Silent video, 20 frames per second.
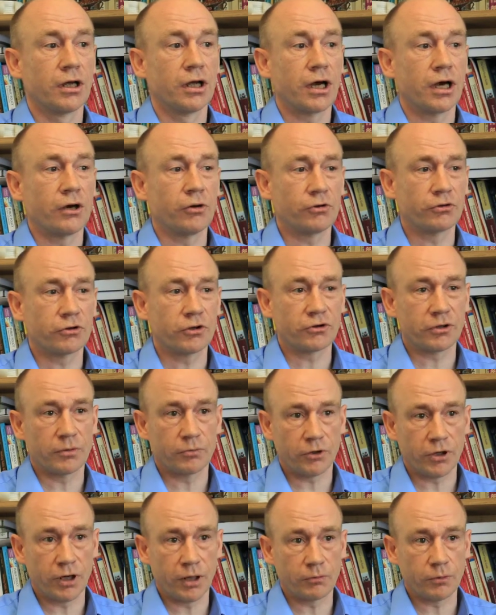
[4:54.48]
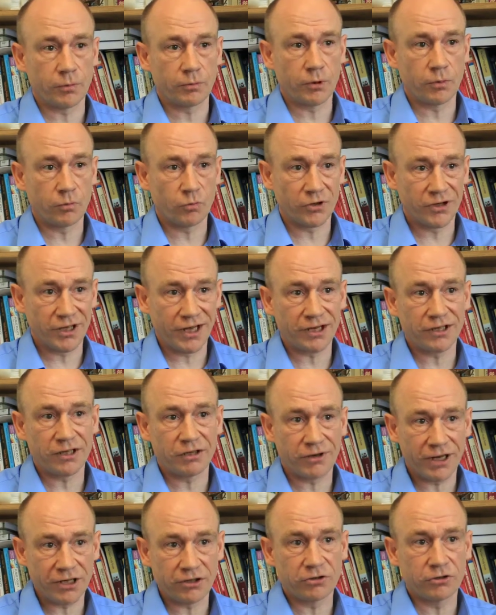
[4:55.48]
And also sometimes a problem with
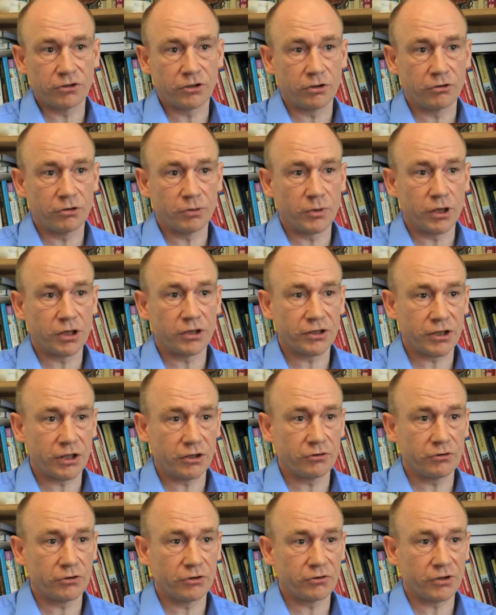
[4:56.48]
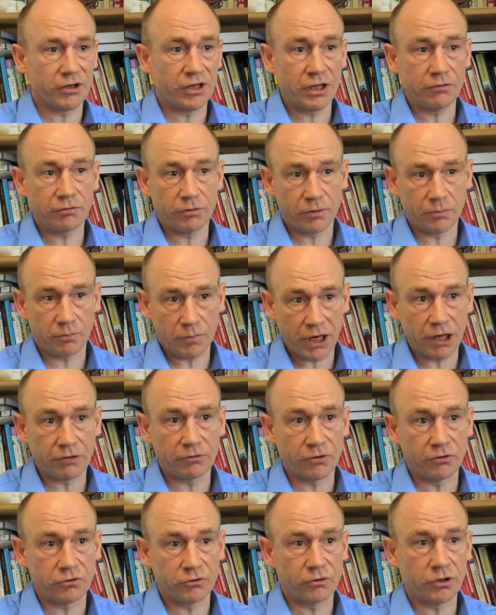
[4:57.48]
negative attitudes among teachers and even
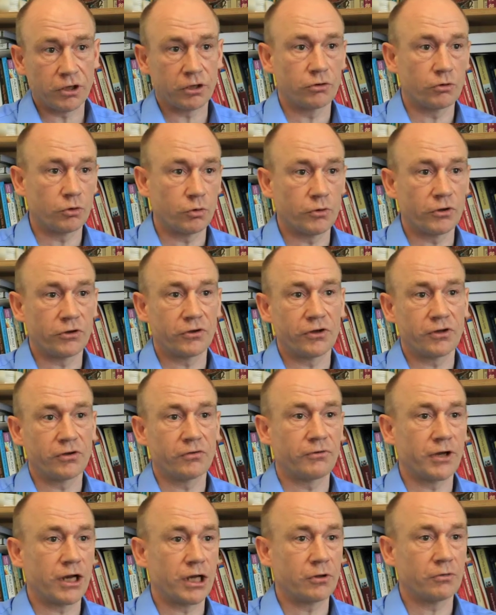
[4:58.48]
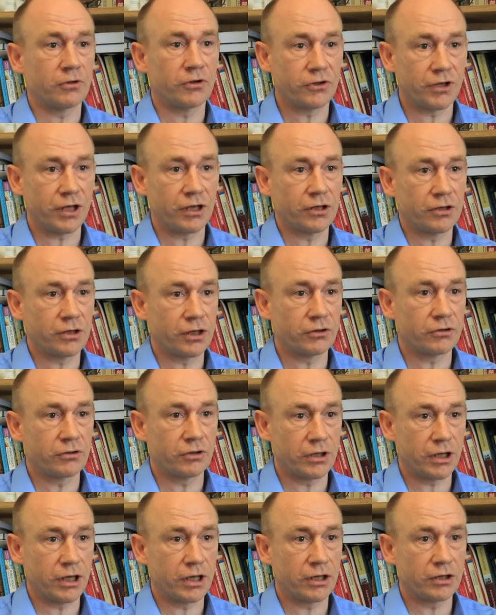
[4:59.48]
parents who don't always see the value in sending their,
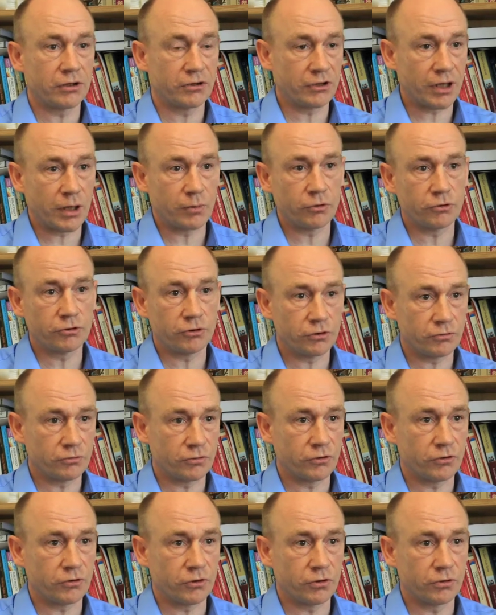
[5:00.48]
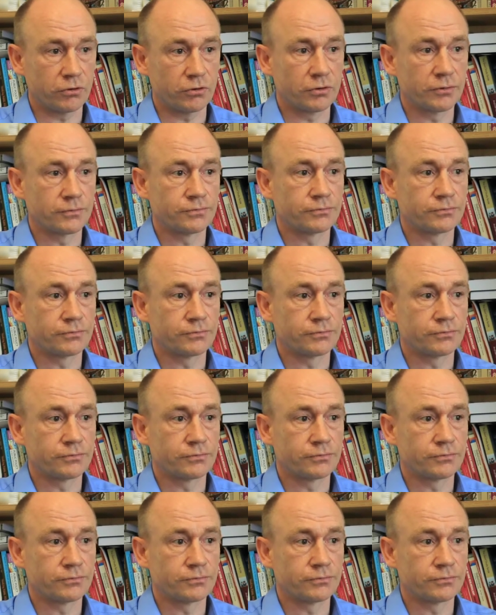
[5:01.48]
their disabled children to school.